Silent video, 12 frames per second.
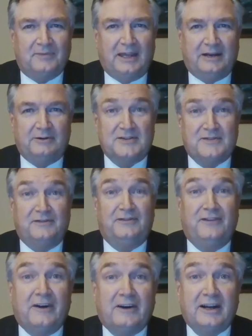that was
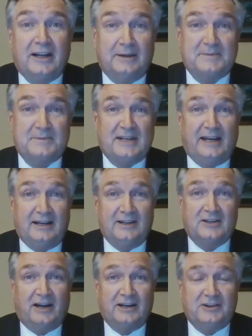very upset and
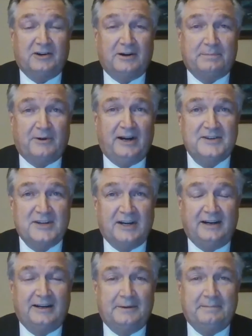talked to our
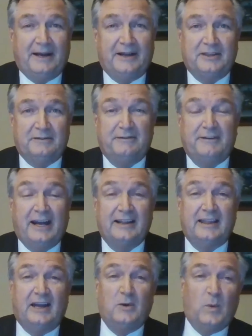president about the
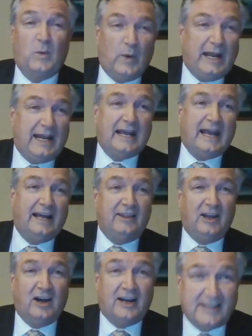fact that we had
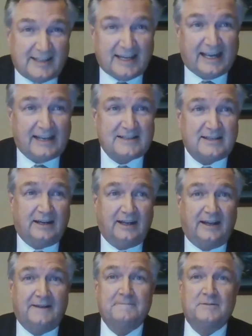the
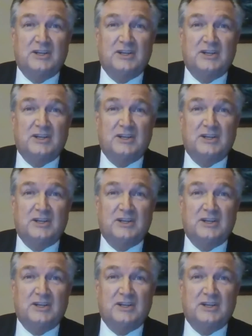audacity